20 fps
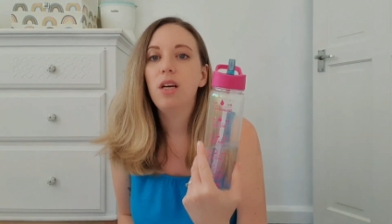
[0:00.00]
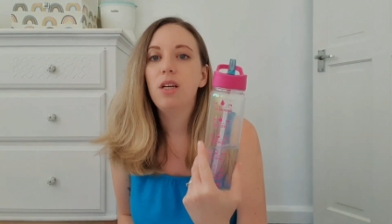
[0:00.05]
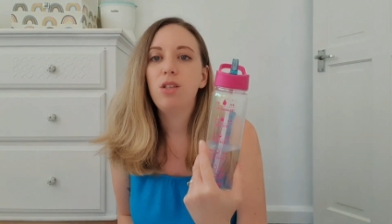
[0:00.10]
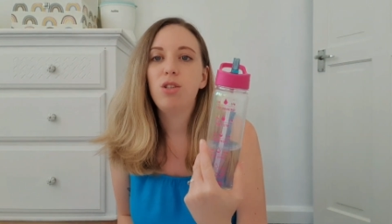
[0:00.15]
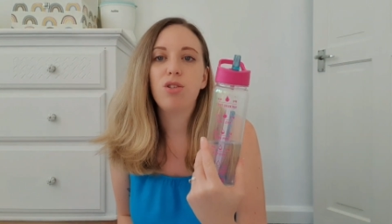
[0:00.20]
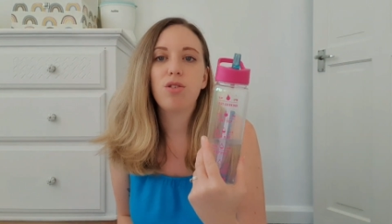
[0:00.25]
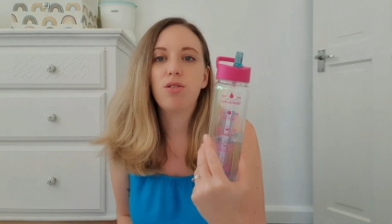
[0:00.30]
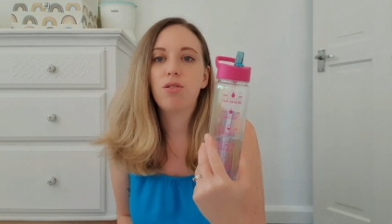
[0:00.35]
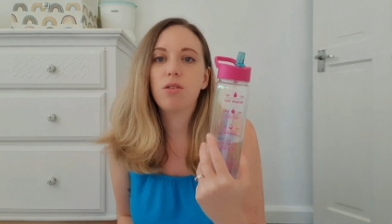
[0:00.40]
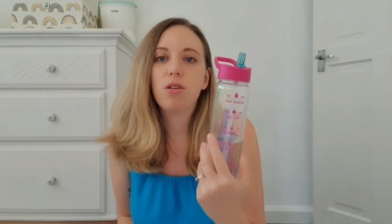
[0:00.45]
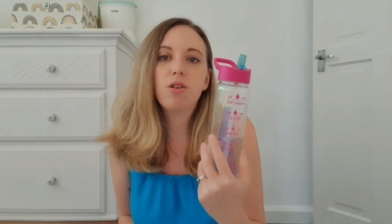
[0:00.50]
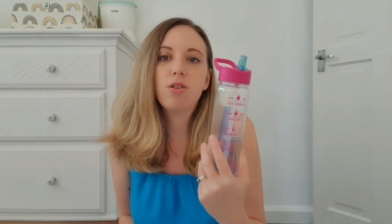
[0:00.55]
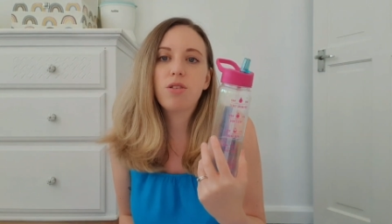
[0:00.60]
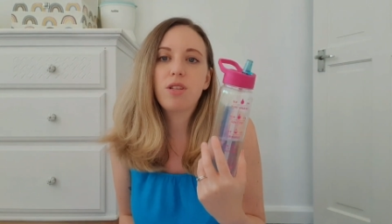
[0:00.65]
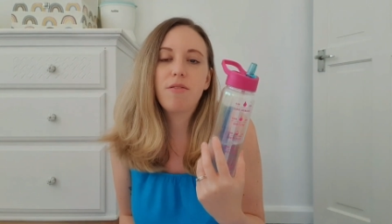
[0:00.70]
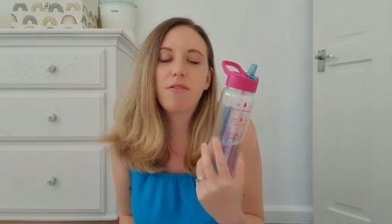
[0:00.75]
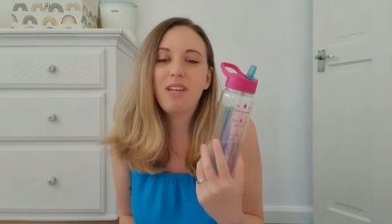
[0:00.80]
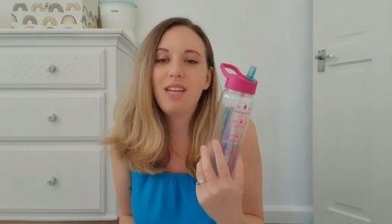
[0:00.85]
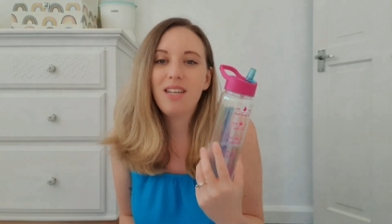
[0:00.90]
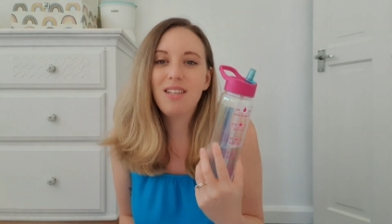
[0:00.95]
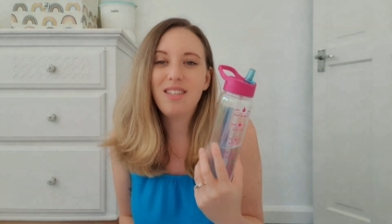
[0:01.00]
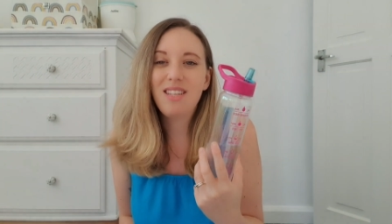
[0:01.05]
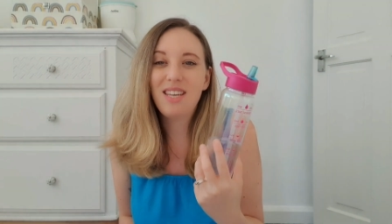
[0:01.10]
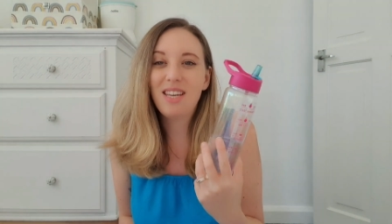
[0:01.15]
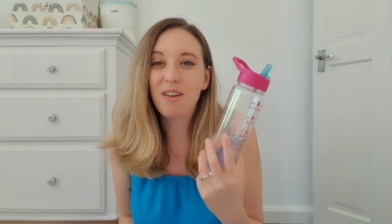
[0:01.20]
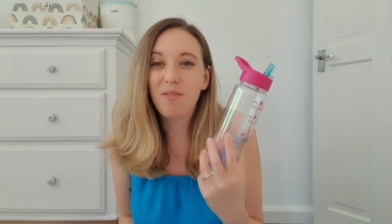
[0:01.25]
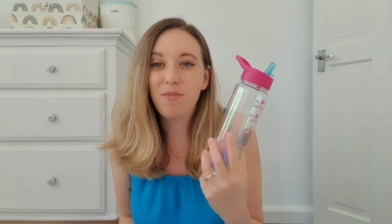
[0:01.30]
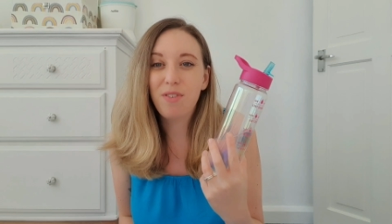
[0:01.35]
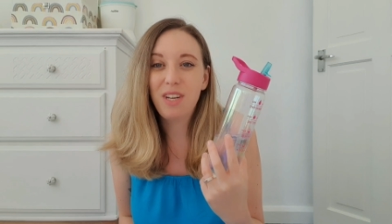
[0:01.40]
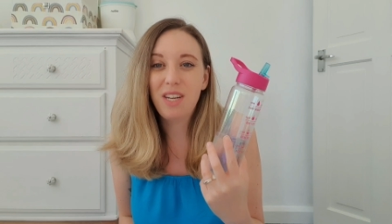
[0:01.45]
just because they're easy,
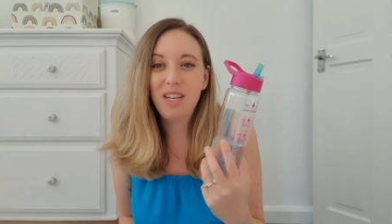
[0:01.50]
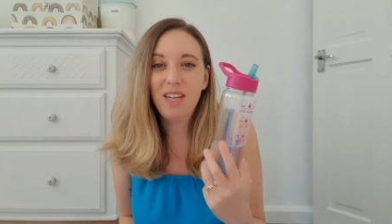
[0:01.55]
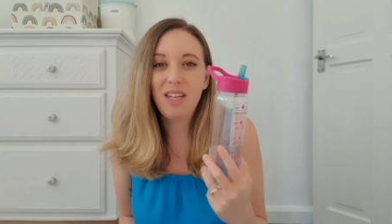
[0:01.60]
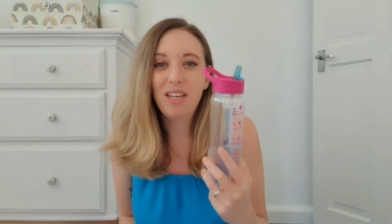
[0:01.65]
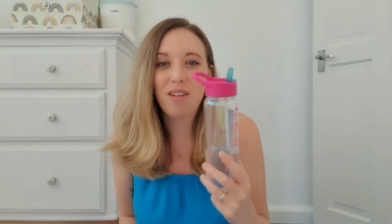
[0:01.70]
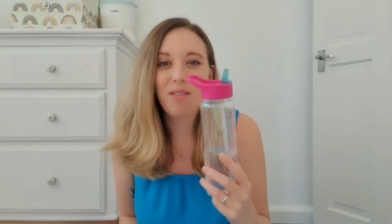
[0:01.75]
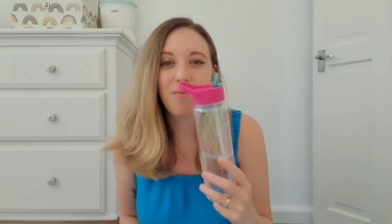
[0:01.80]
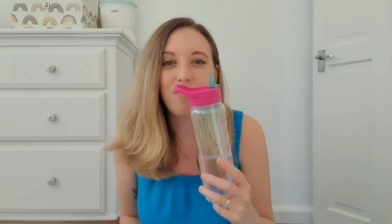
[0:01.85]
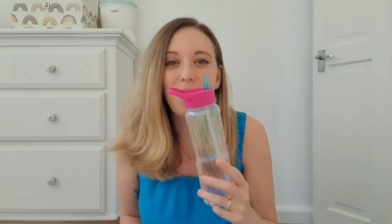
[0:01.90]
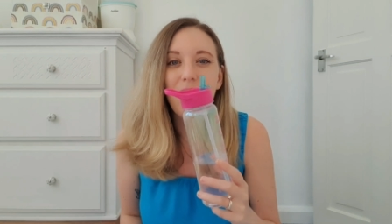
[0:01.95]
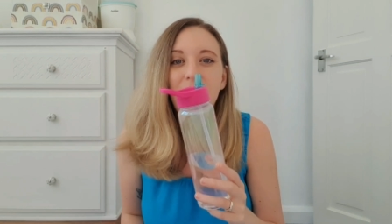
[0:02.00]
convenient,